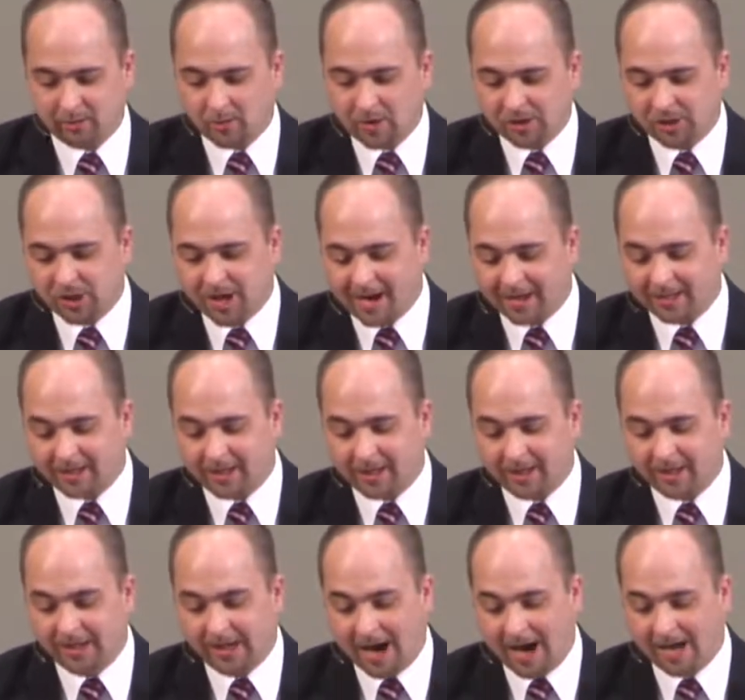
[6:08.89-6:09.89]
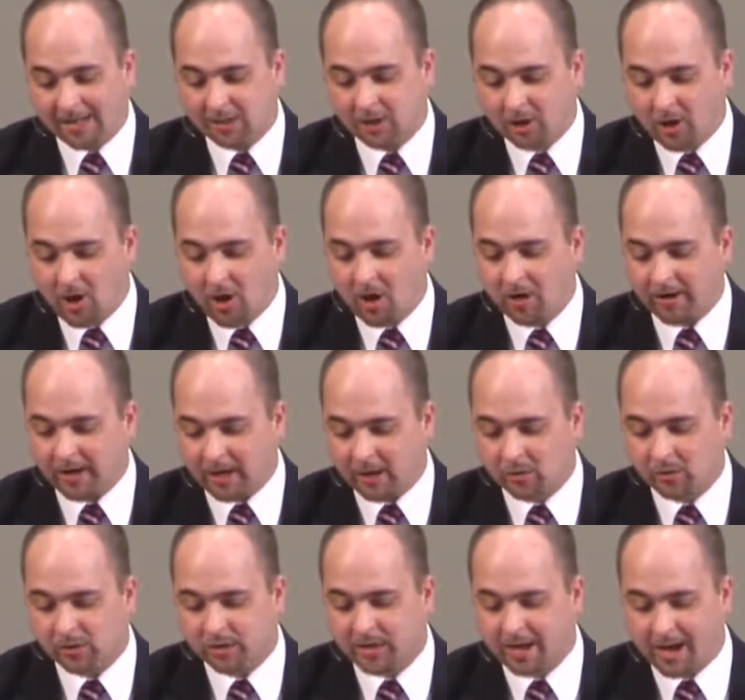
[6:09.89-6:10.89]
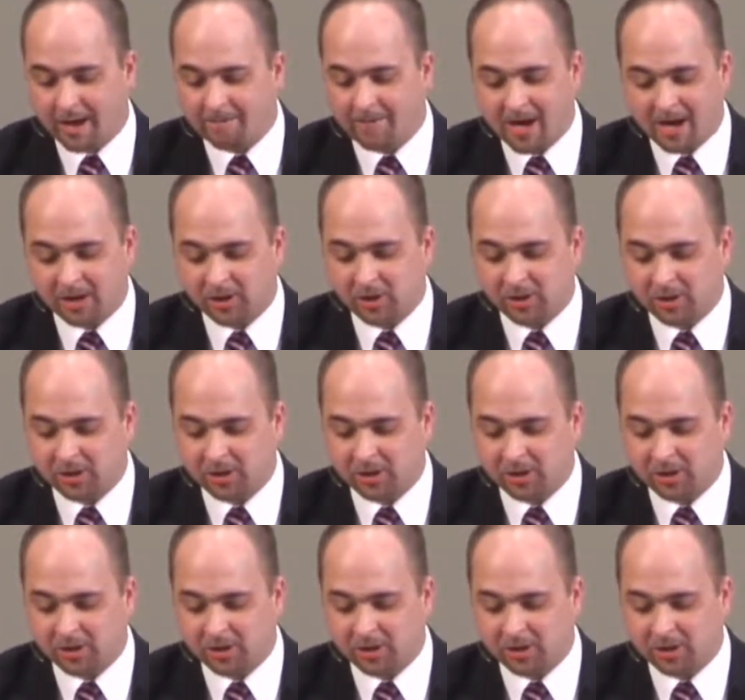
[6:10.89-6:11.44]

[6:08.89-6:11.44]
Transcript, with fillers: Rejecting God's law equals damnation